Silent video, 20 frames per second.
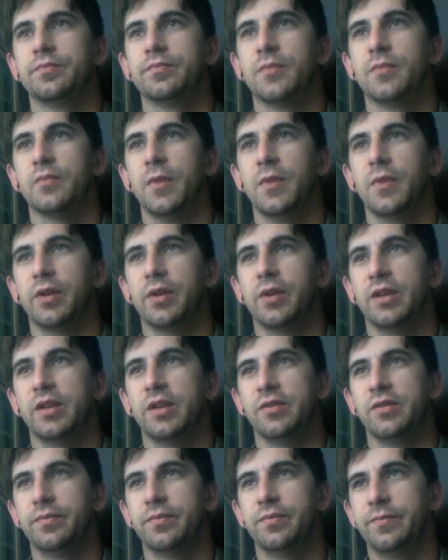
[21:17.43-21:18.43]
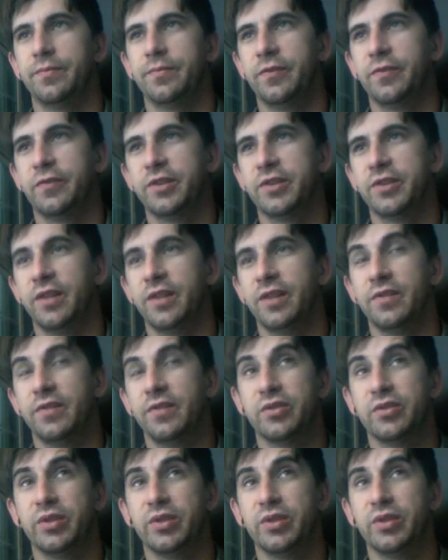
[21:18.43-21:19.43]
Okay, so first off, this
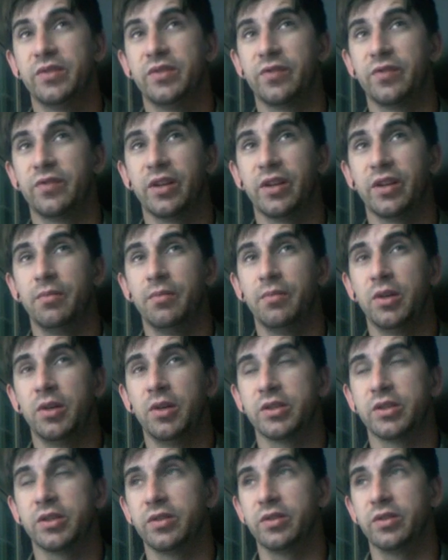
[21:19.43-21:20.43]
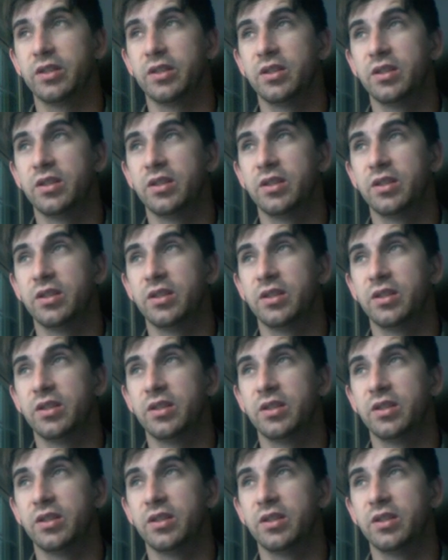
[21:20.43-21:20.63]
tree is friggin' monstrous.